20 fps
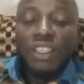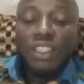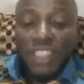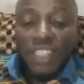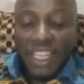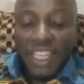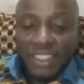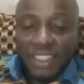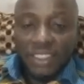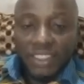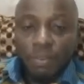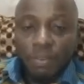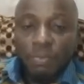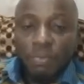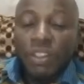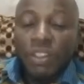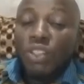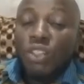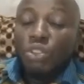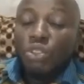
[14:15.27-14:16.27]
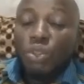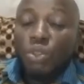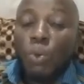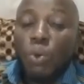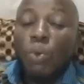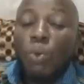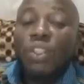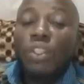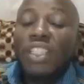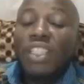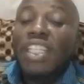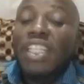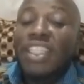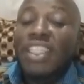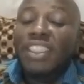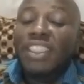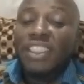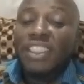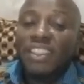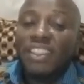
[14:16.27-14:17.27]
Yes. So
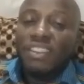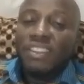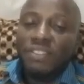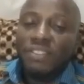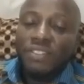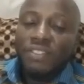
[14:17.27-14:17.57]
these